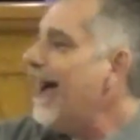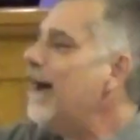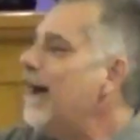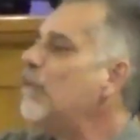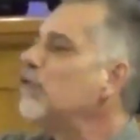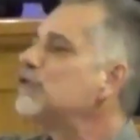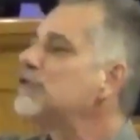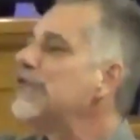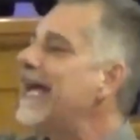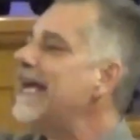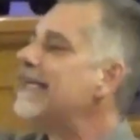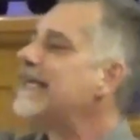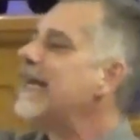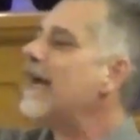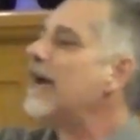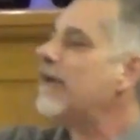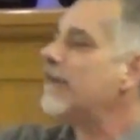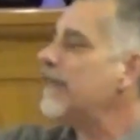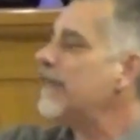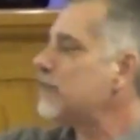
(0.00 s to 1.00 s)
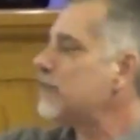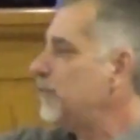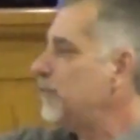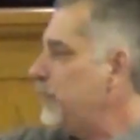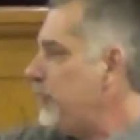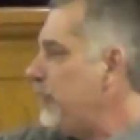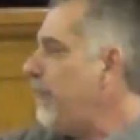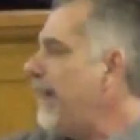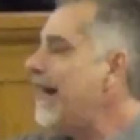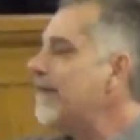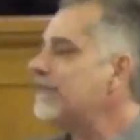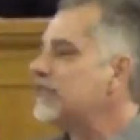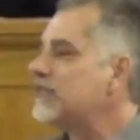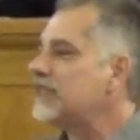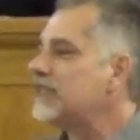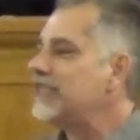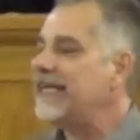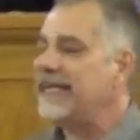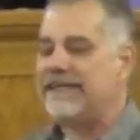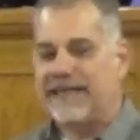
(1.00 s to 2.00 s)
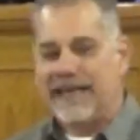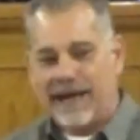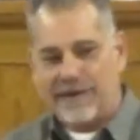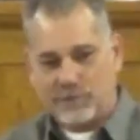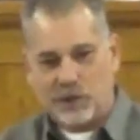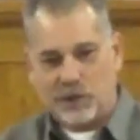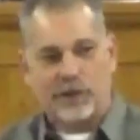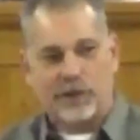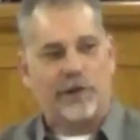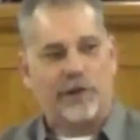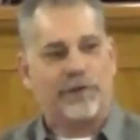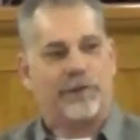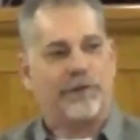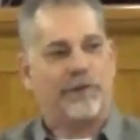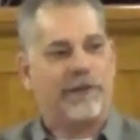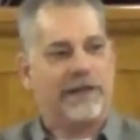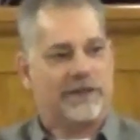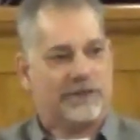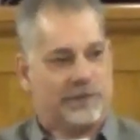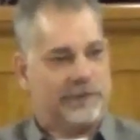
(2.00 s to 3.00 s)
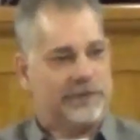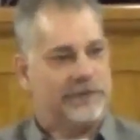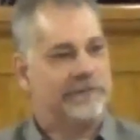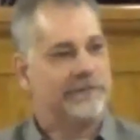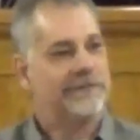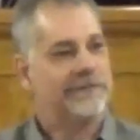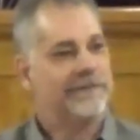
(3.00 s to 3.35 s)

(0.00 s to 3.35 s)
I'm going to take care of this one. You have a seat, and I'm going to go through this one.